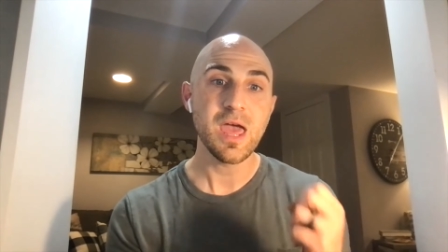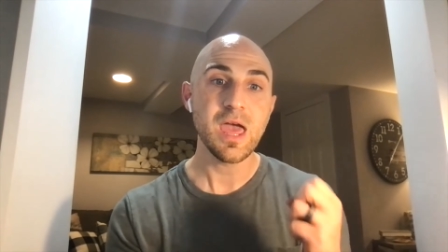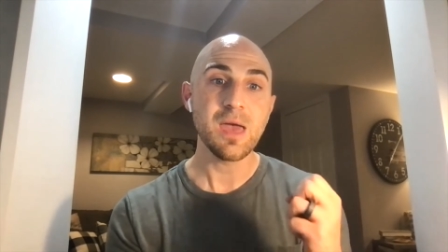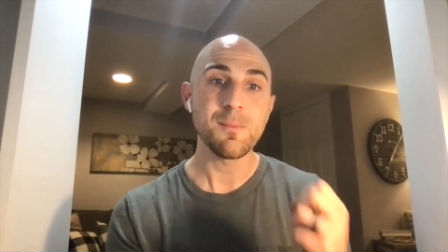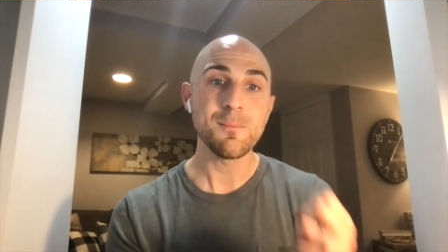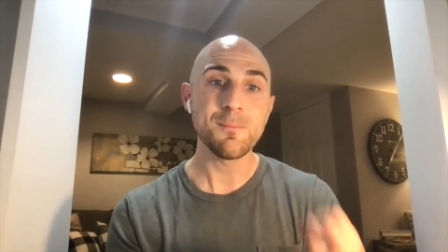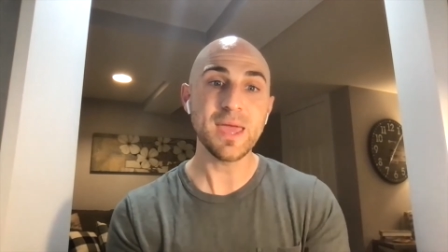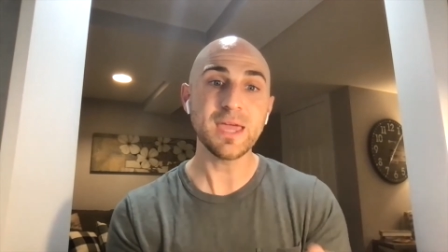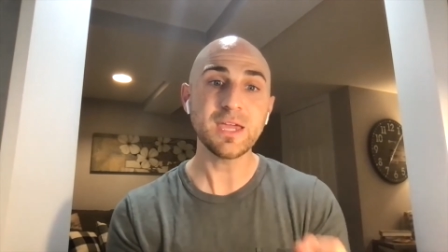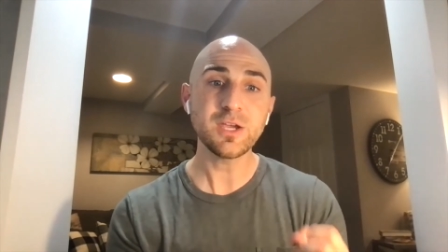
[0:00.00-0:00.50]

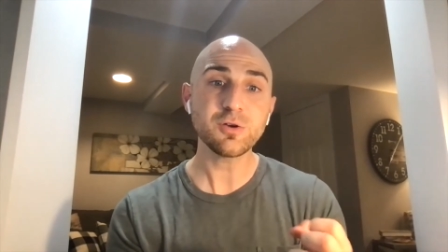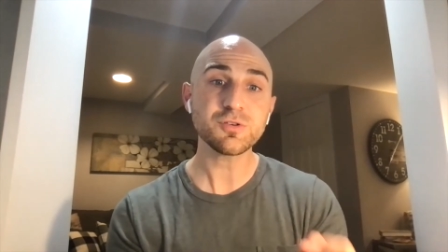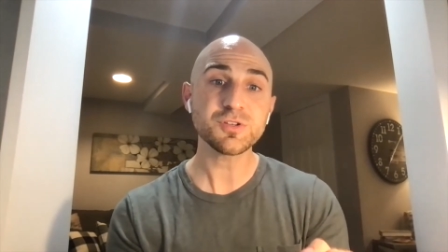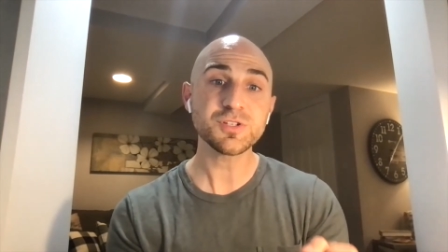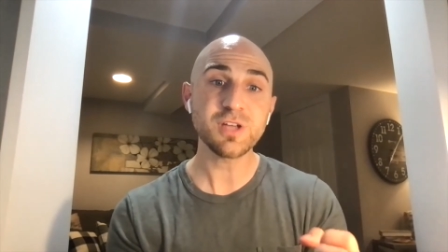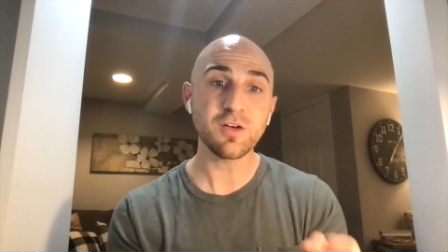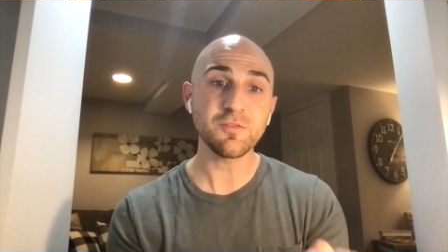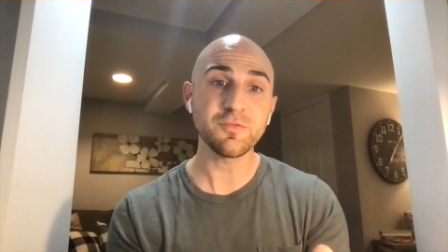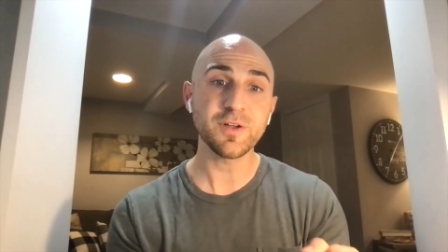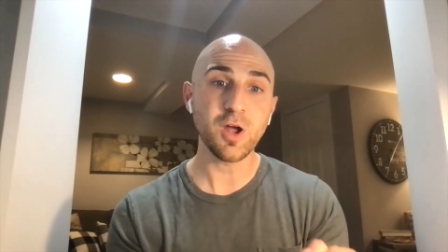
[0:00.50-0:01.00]
Make
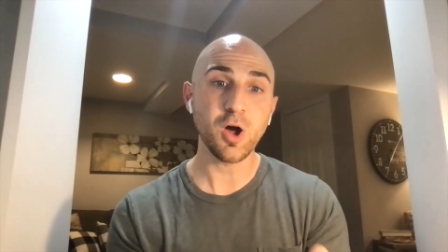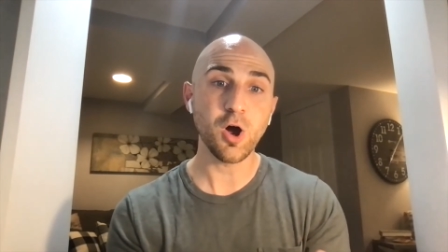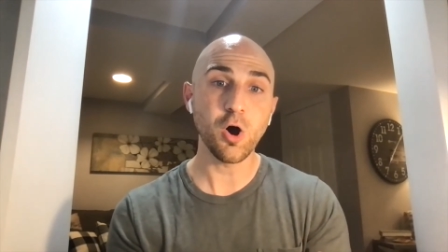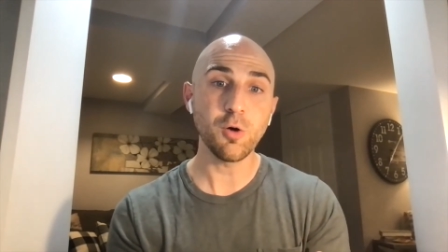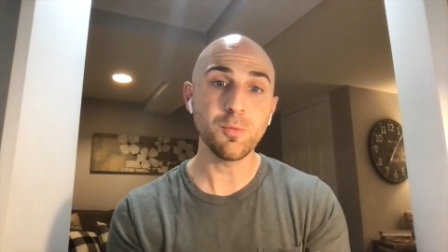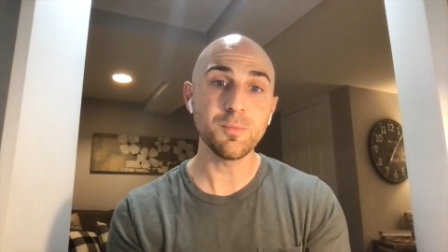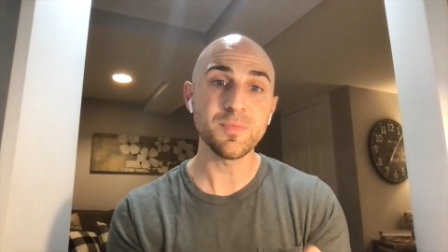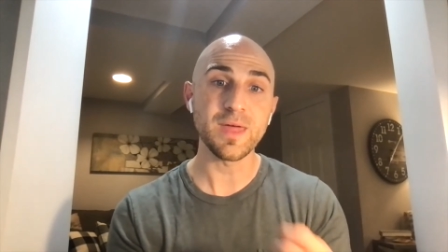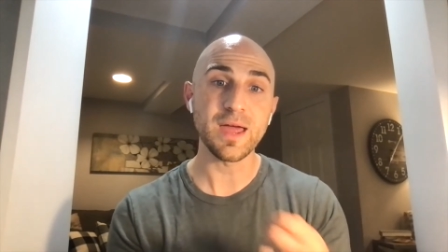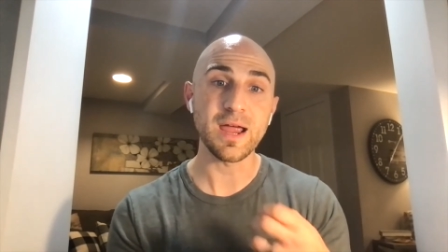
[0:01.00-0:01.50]
yourself at
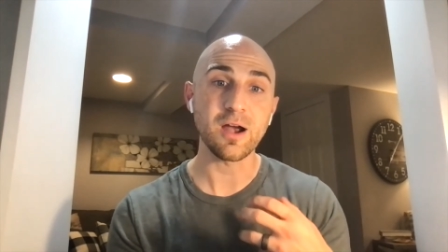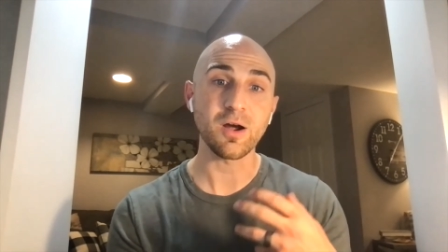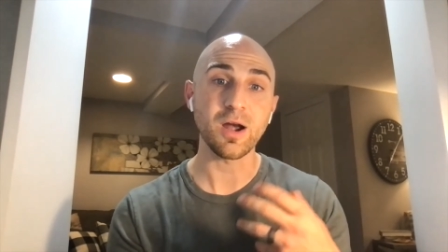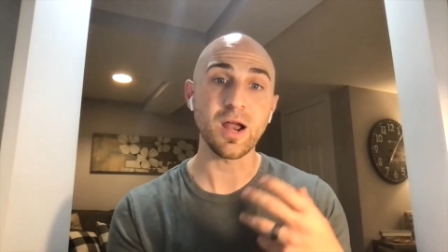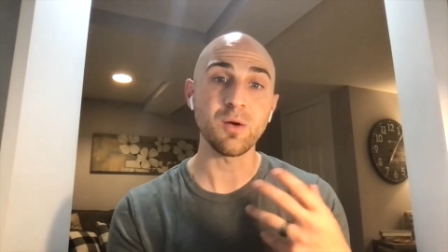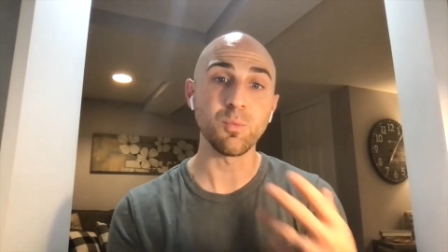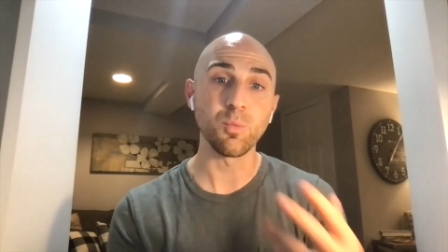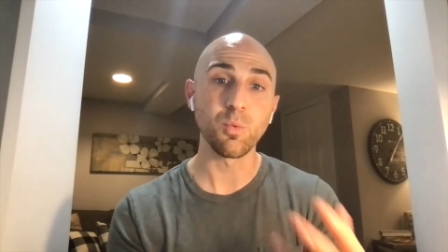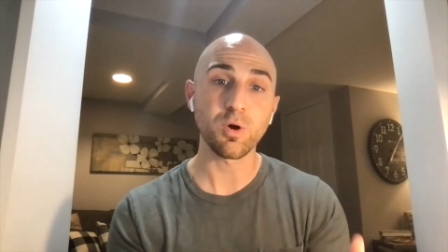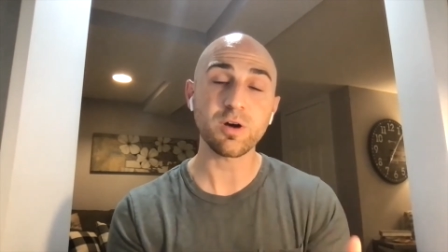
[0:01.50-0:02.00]
home there
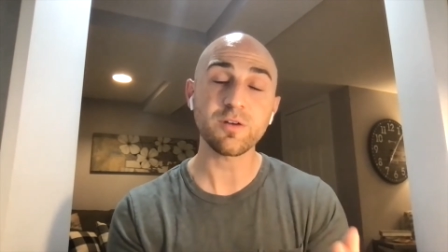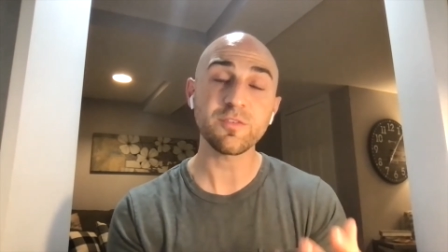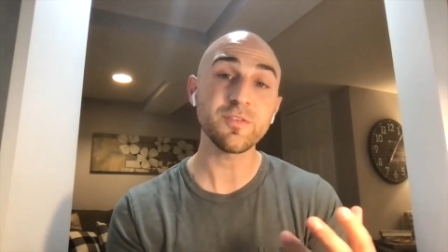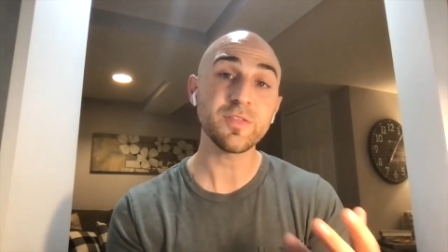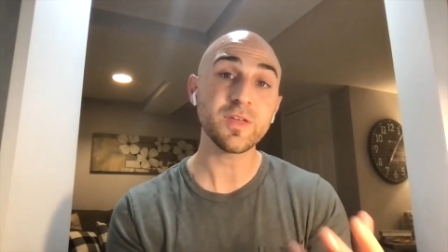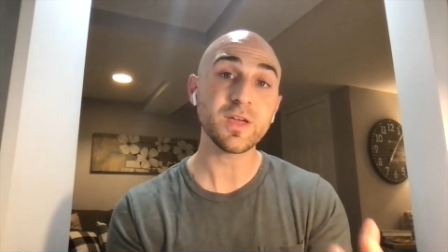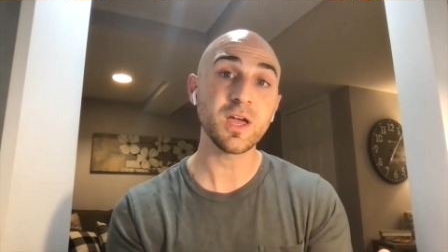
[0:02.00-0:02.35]
and work for the